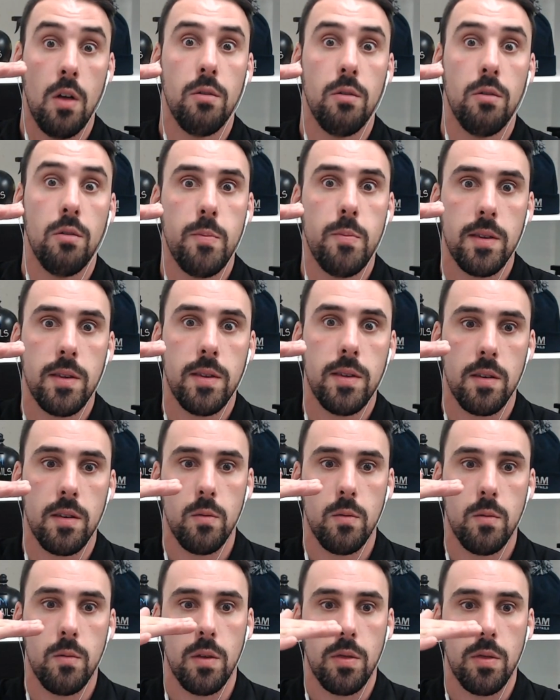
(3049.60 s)
the rupee
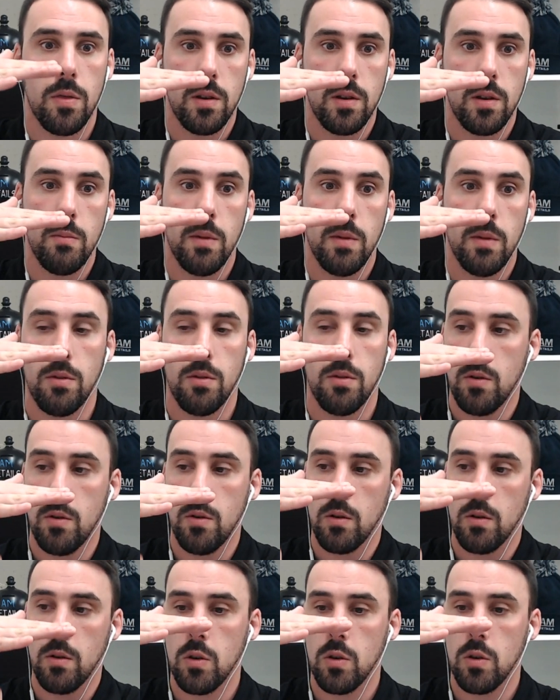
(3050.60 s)
system with a 13mm throw, and
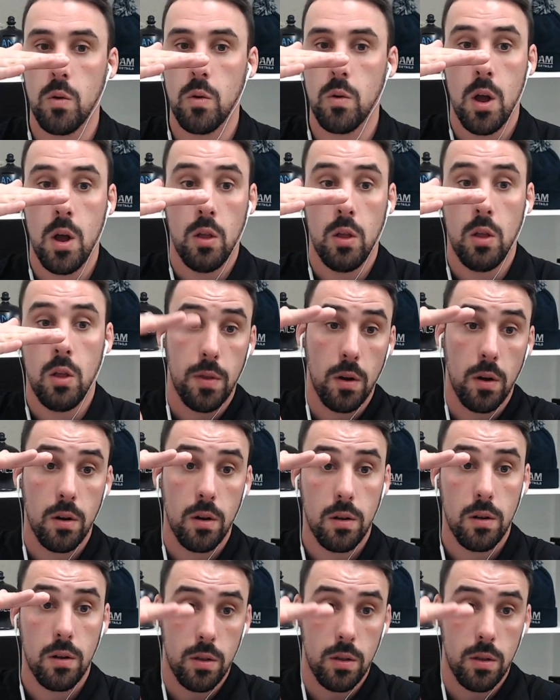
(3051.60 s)
it'll just go dunk,